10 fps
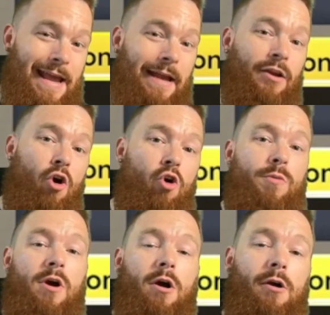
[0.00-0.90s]
and
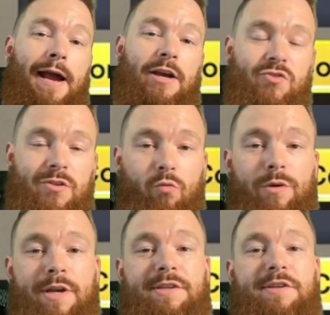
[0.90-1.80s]
Kobe are actually the
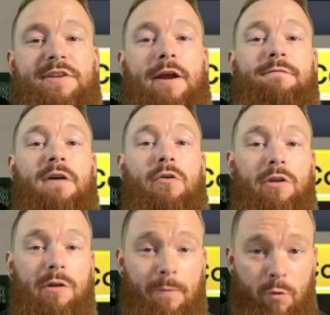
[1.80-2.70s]
reasons that I fell
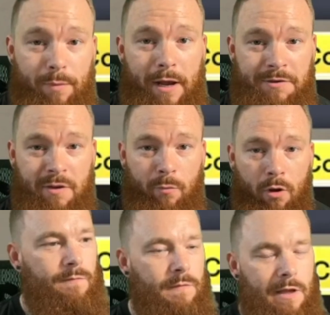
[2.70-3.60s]
in love with
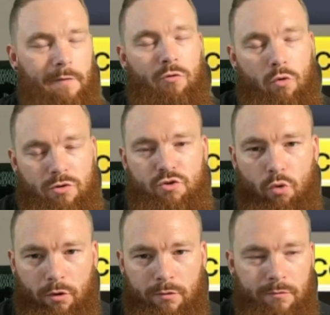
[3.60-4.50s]
basketball, and of course Jordan.